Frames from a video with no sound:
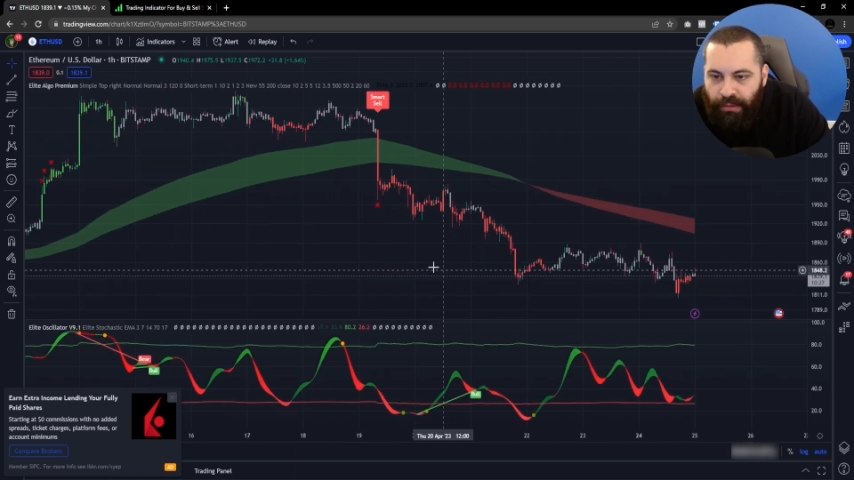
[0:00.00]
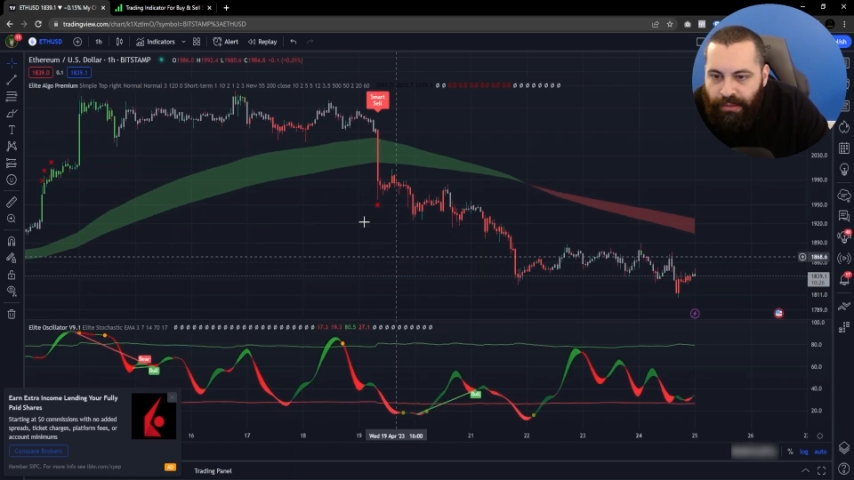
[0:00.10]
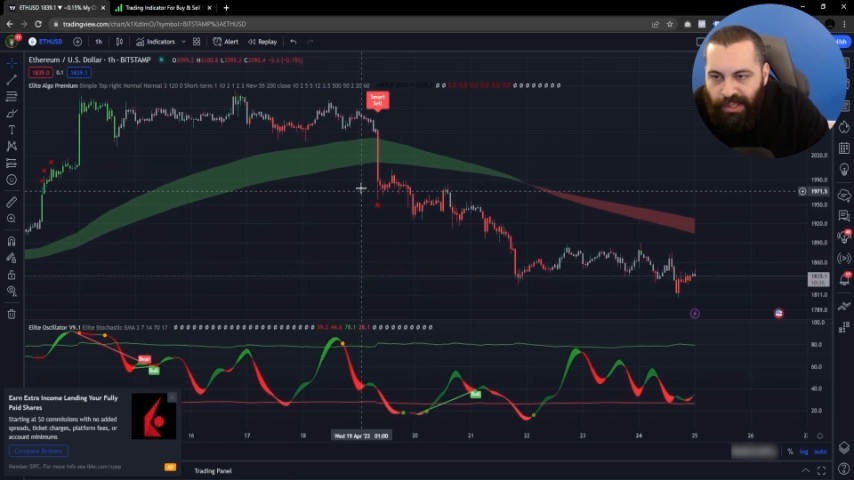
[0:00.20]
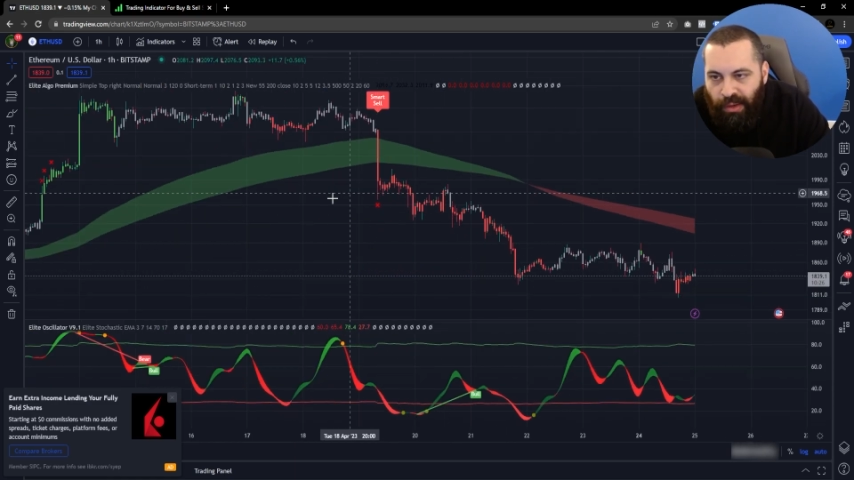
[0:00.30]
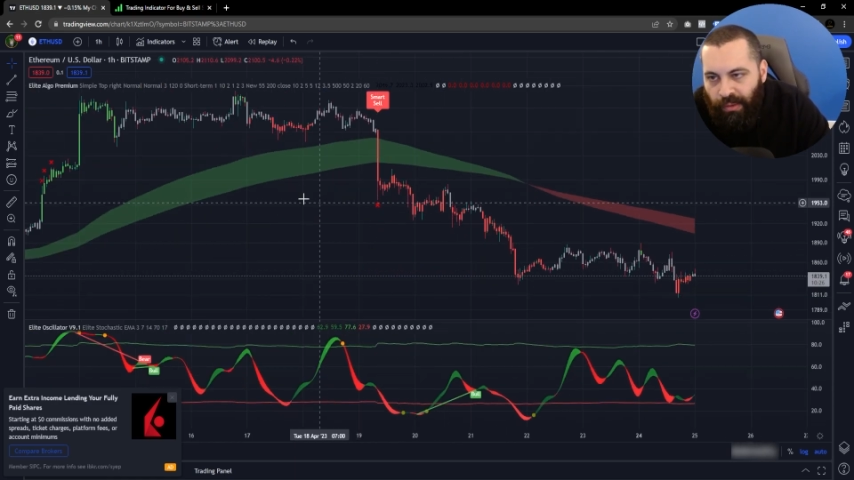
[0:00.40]

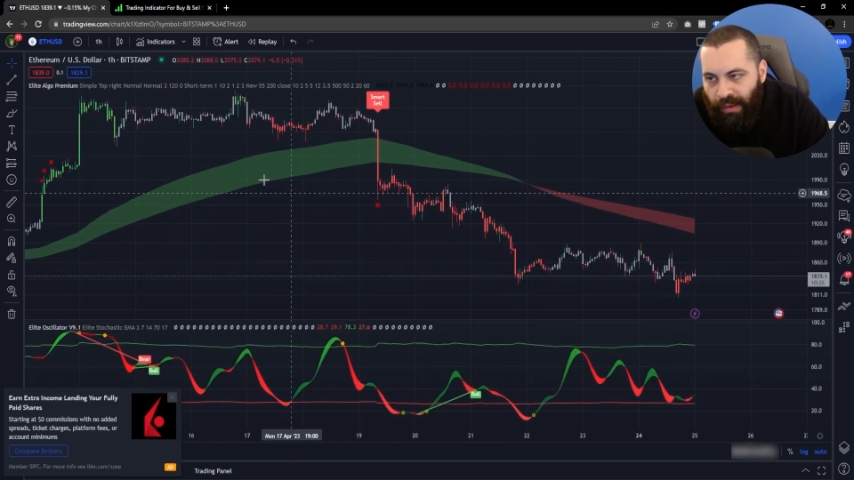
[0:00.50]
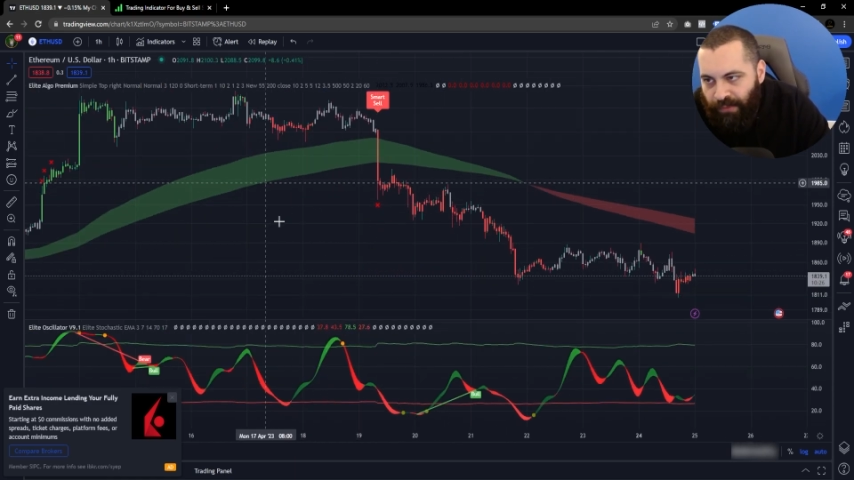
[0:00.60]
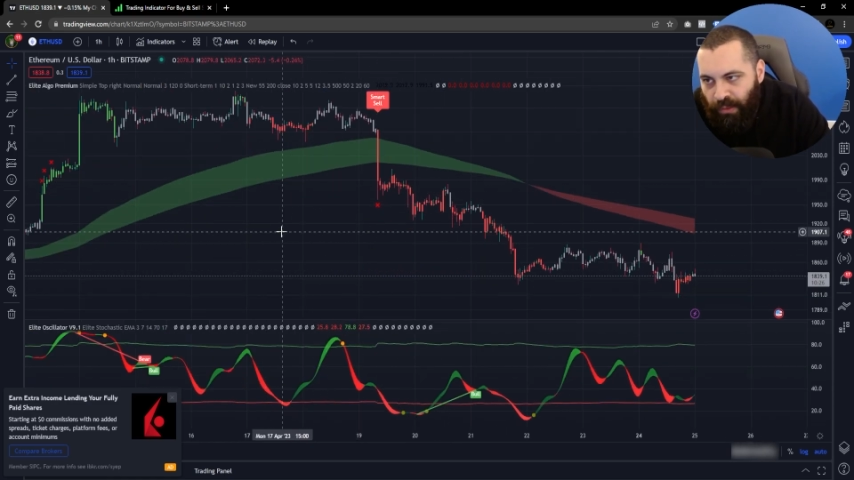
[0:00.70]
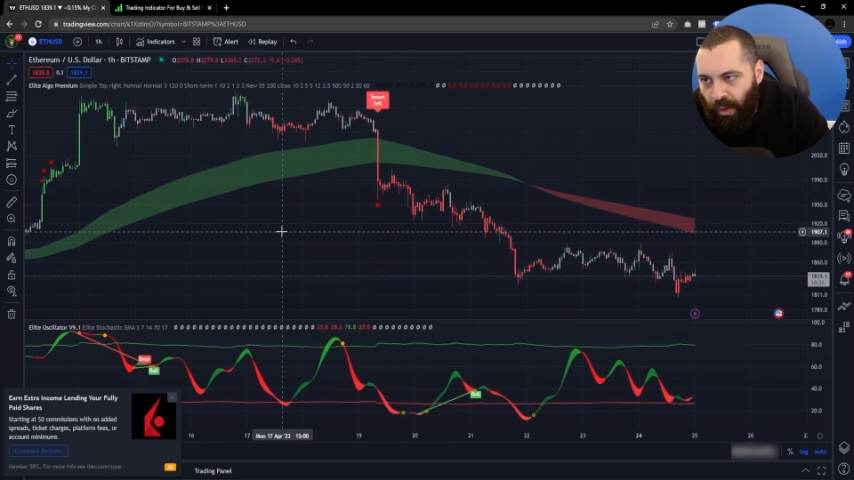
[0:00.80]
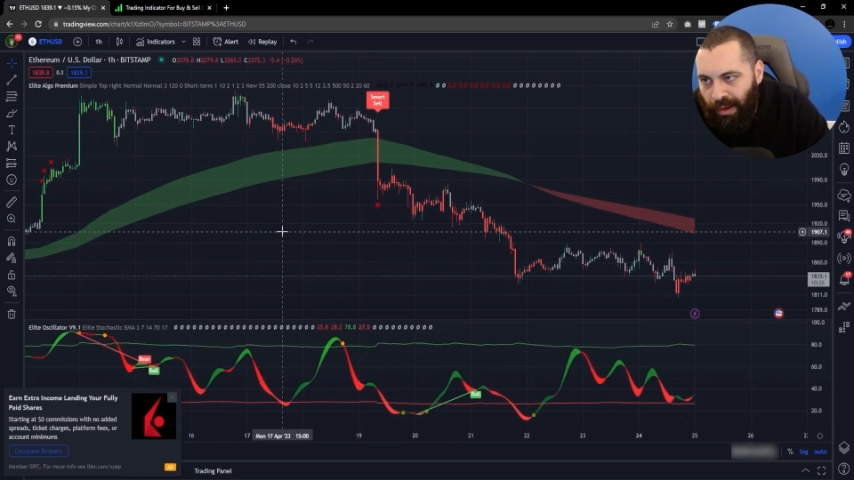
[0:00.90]
So if
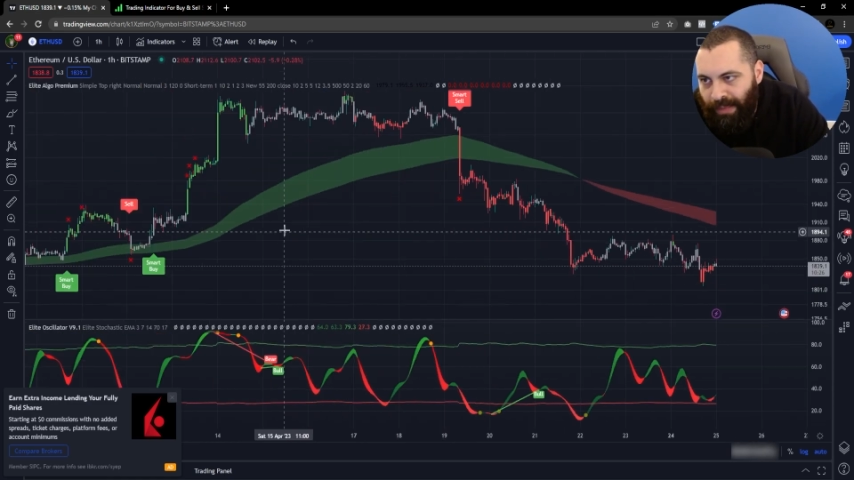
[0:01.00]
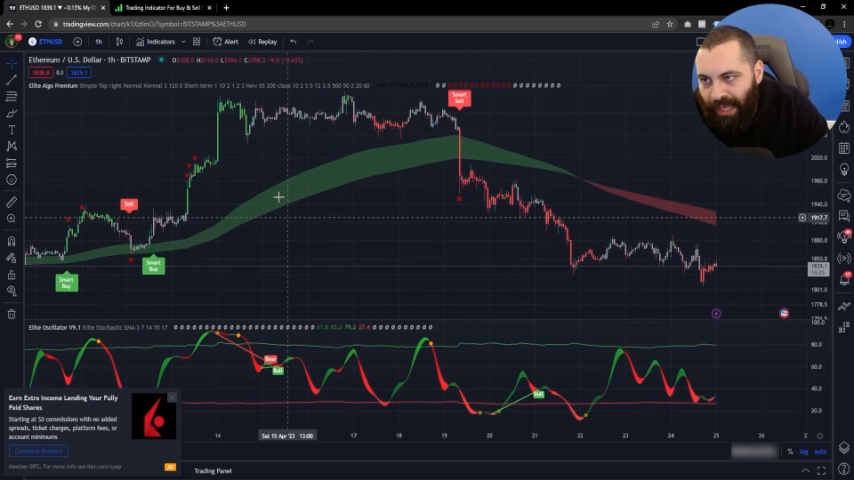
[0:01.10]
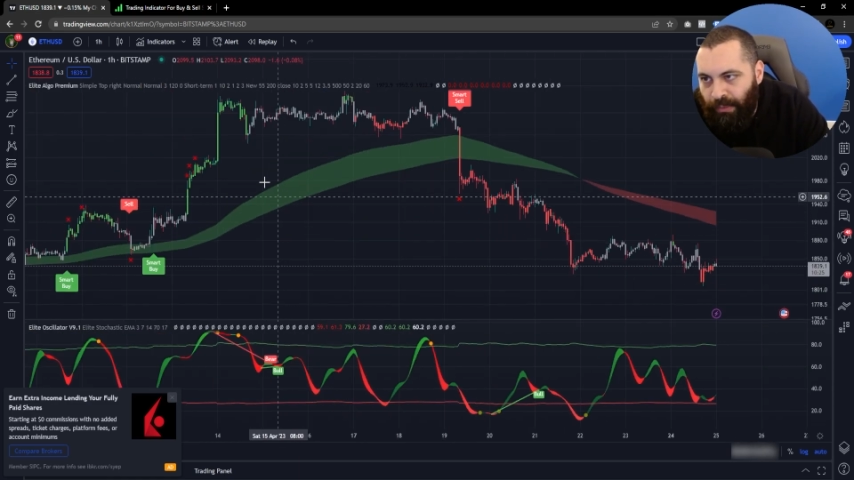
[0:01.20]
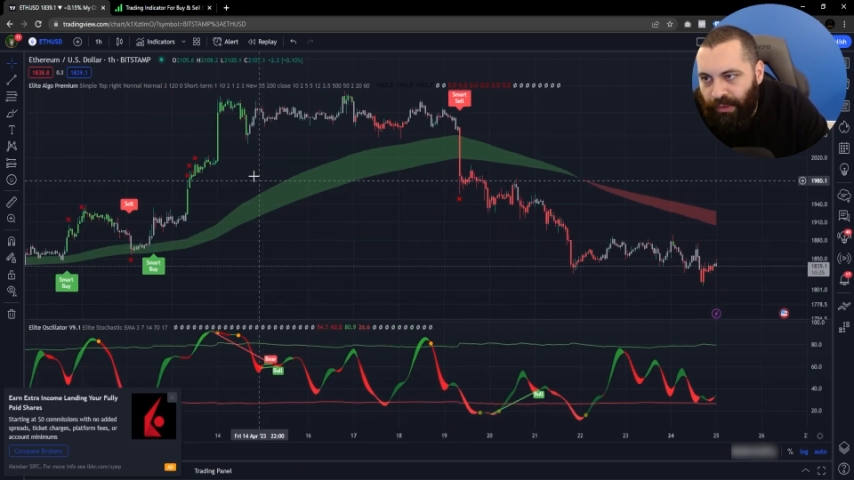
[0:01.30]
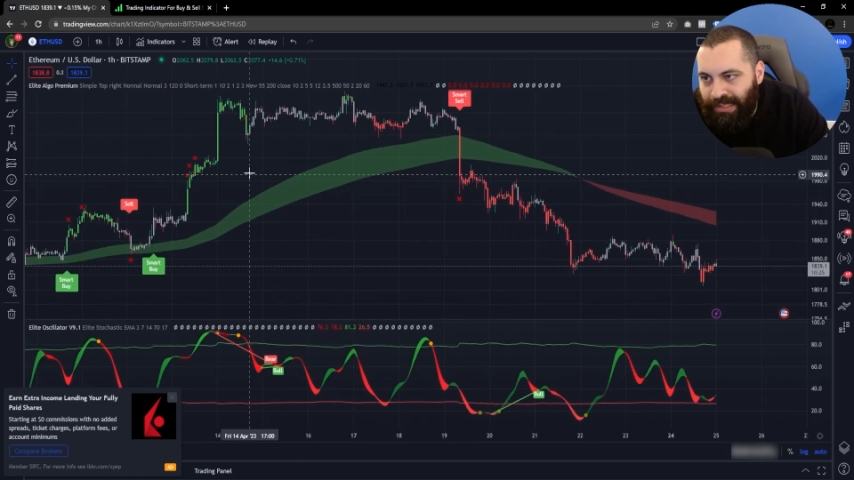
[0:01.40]
you want to be
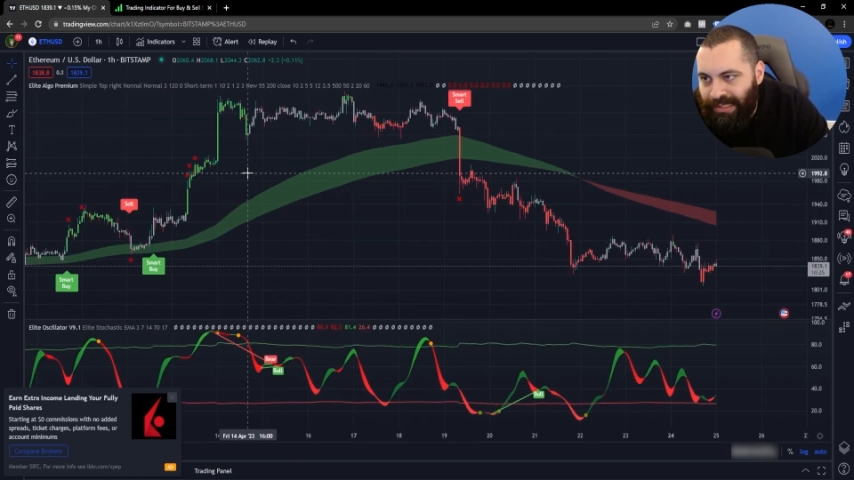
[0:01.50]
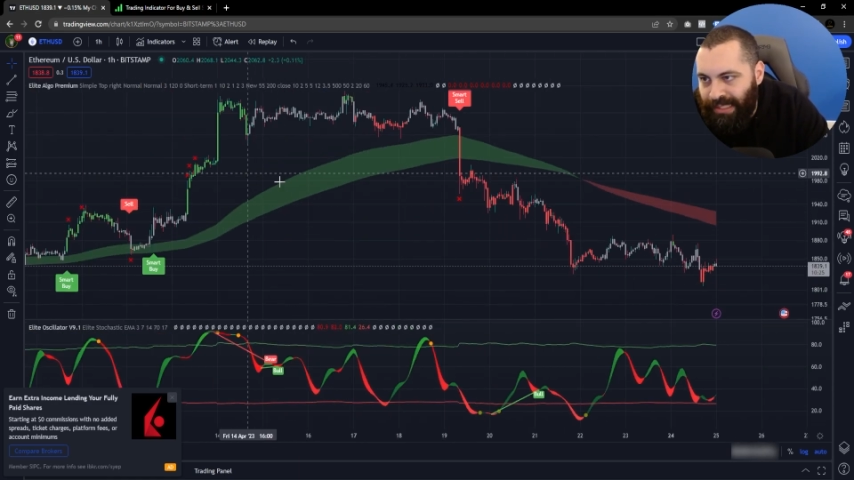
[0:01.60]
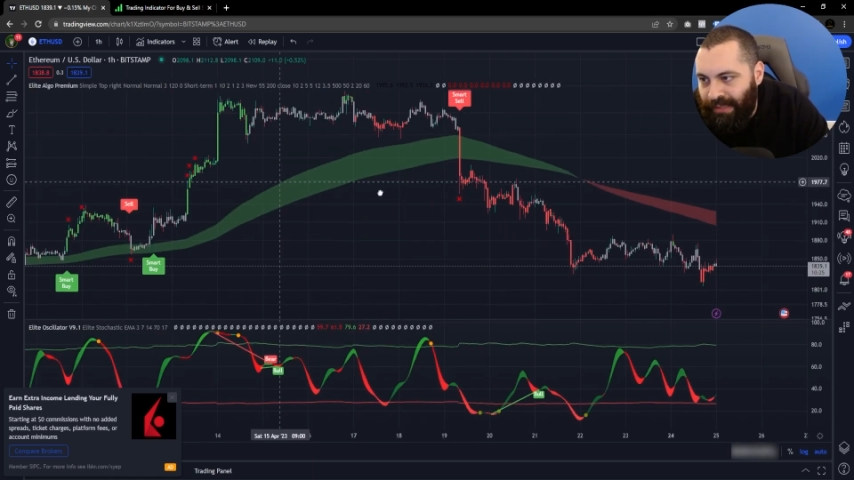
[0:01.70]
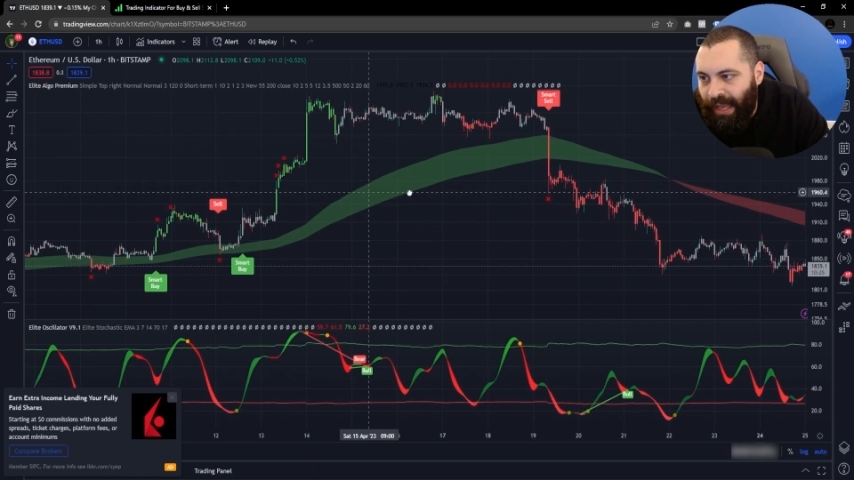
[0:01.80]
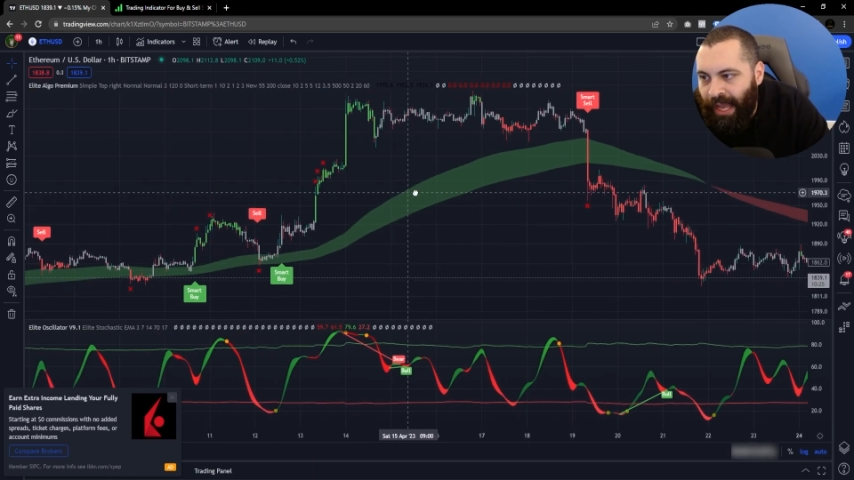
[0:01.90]
able to
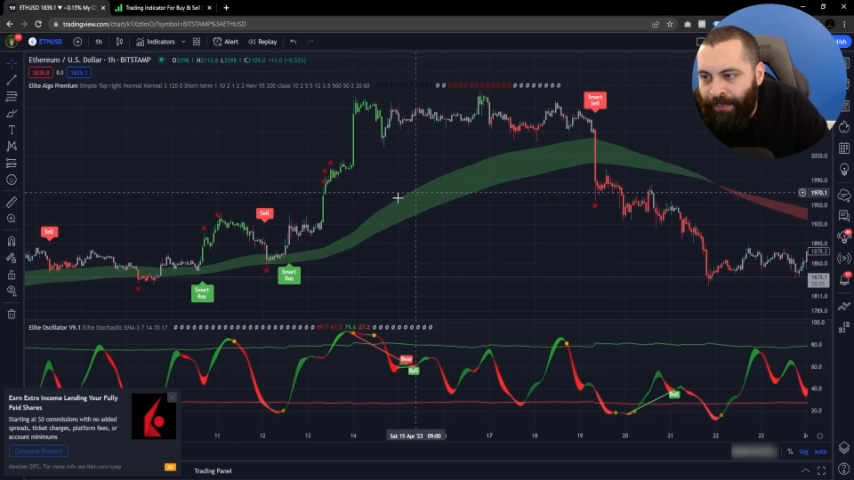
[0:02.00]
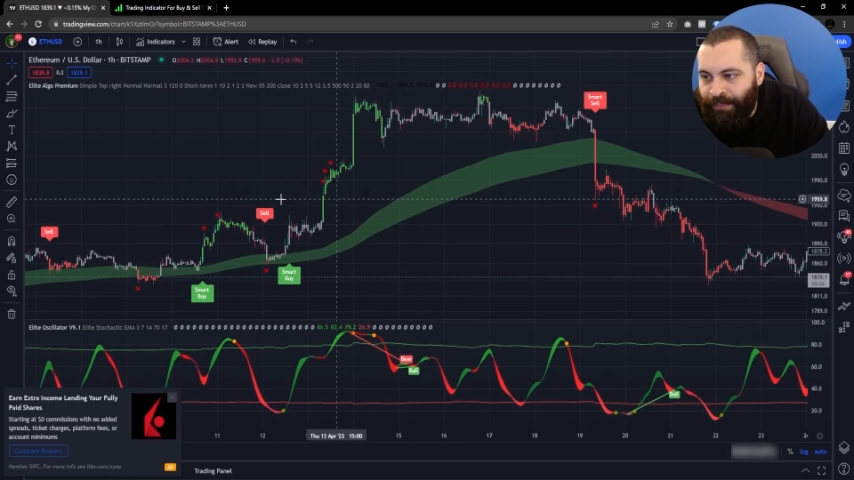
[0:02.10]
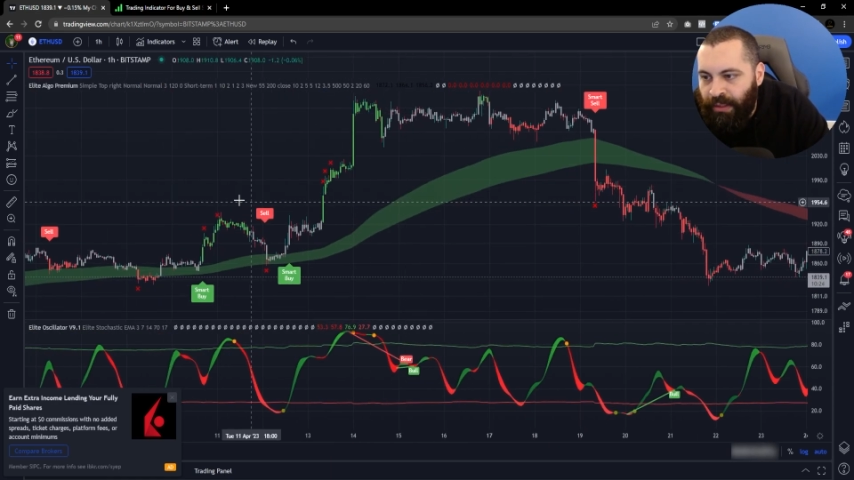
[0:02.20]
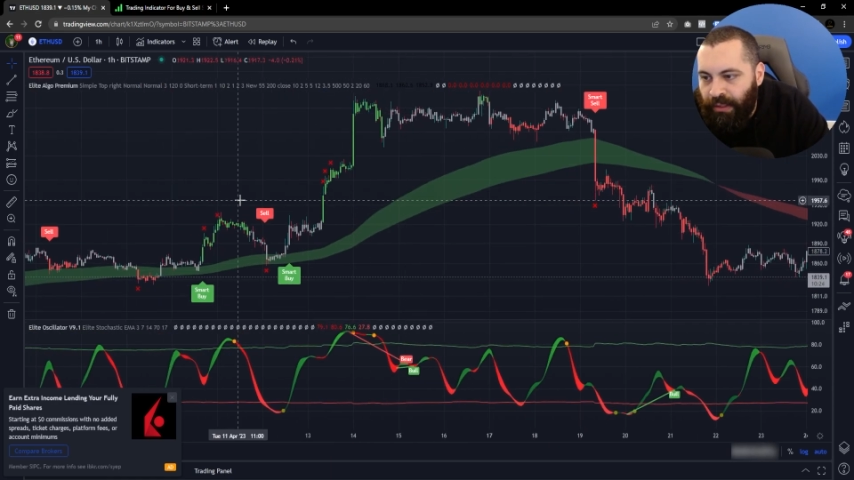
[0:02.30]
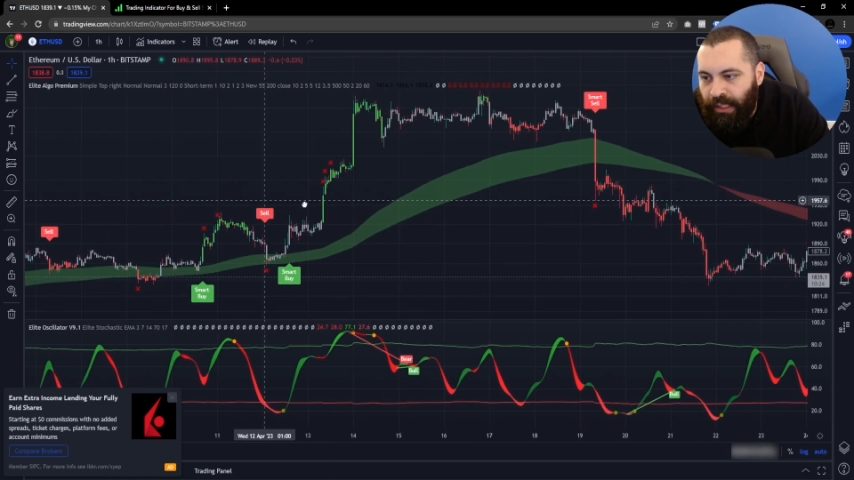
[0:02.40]
see that,